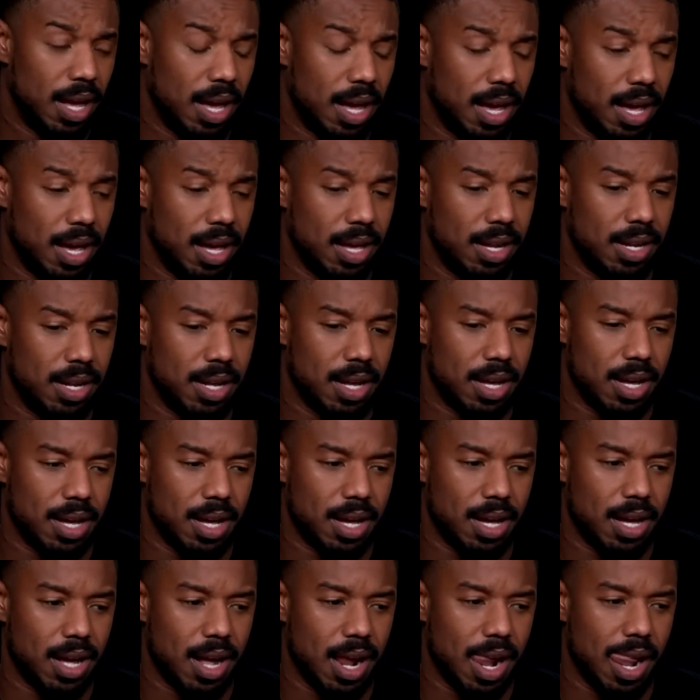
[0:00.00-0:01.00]
And
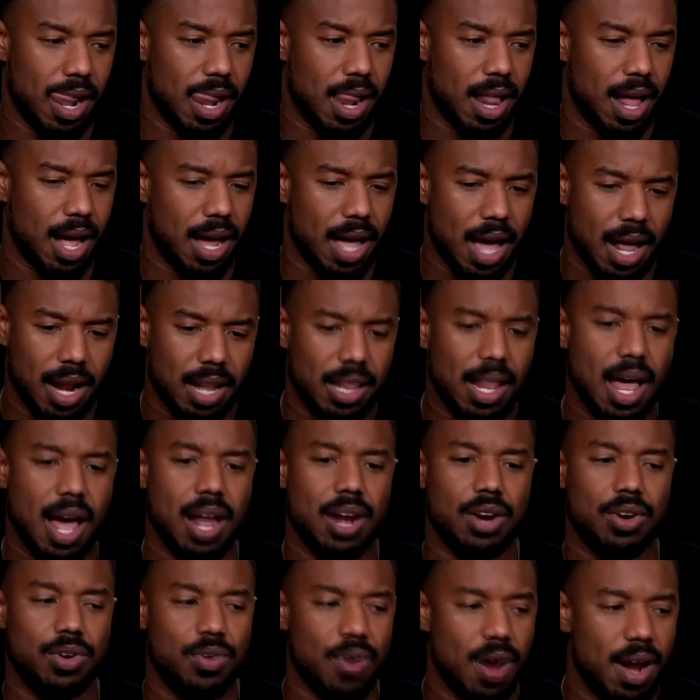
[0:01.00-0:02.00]
I got a
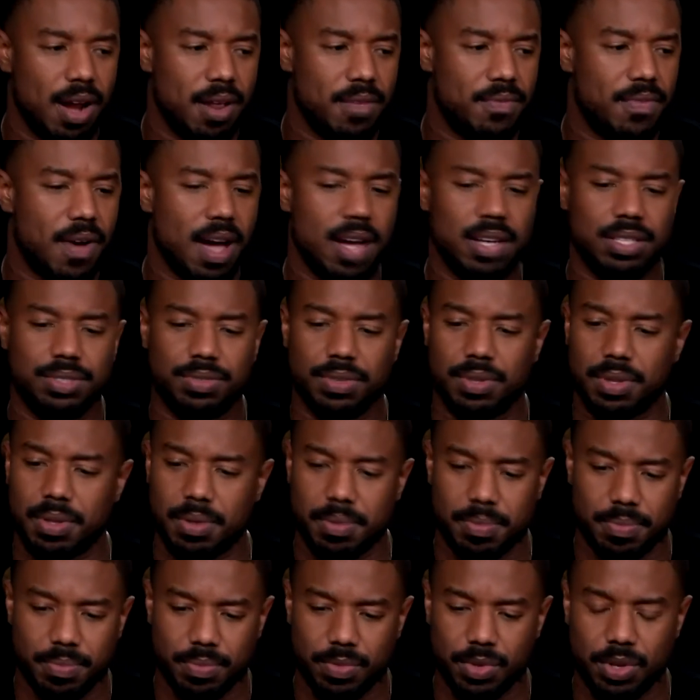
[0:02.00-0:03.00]
lot of great advice from
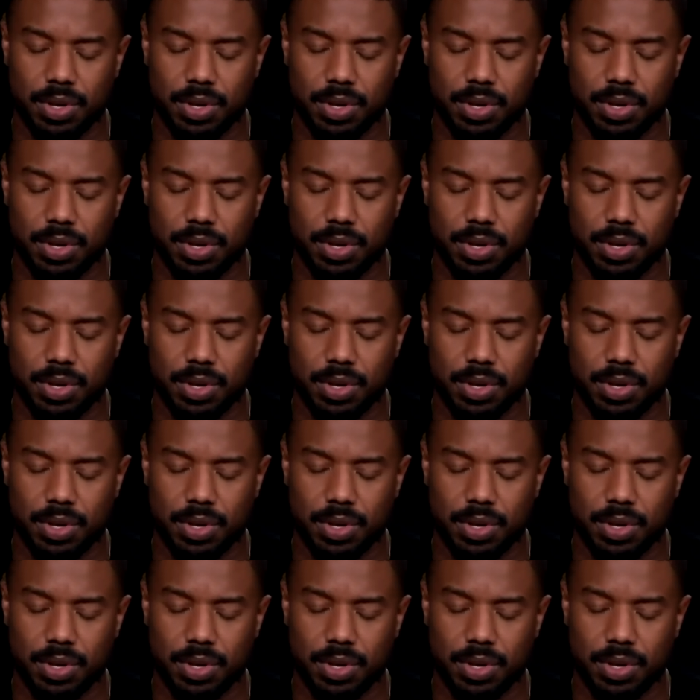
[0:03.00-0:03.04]
them.